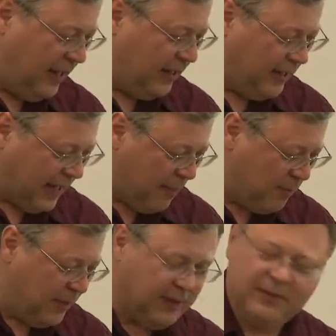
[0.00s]

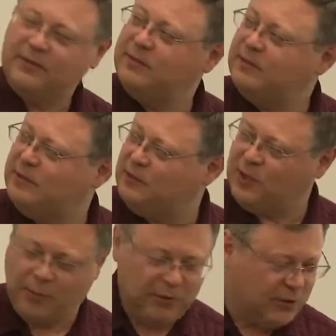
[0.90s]
Grammar
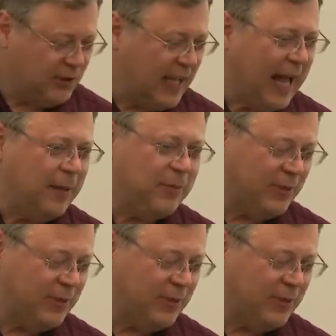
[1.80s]
obviously helps